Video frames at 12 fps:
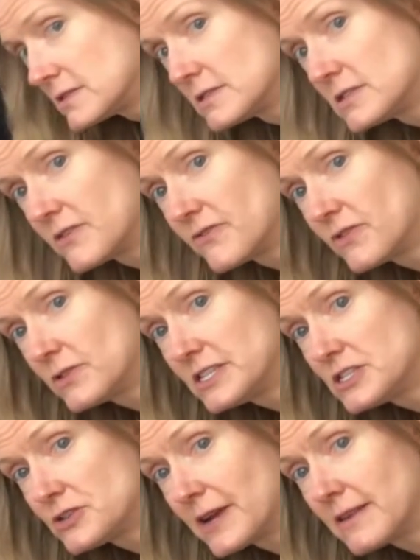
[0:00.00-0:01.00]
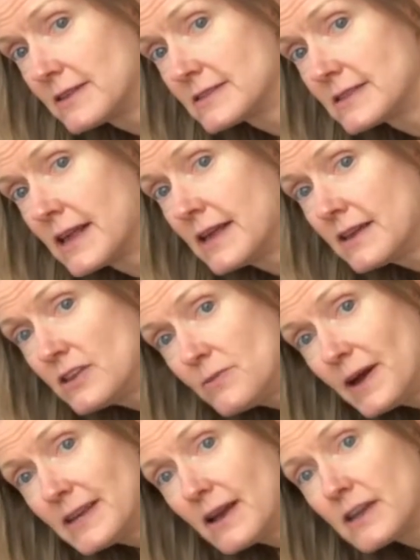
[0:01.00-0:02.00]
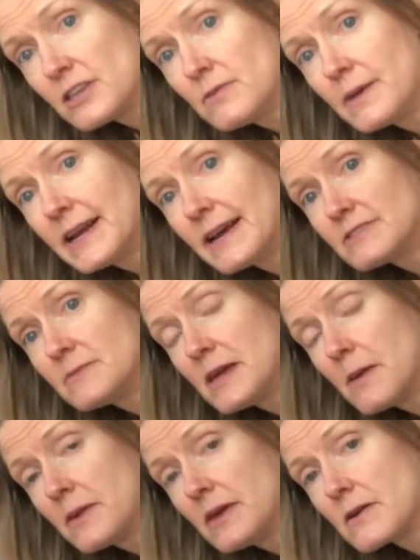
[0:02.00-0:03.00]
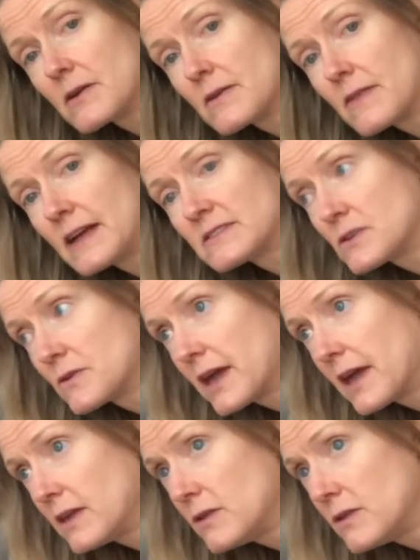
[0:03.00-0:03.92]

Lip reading: to fully straighten this leg, and you might not, you might have to be up here, and that's okay.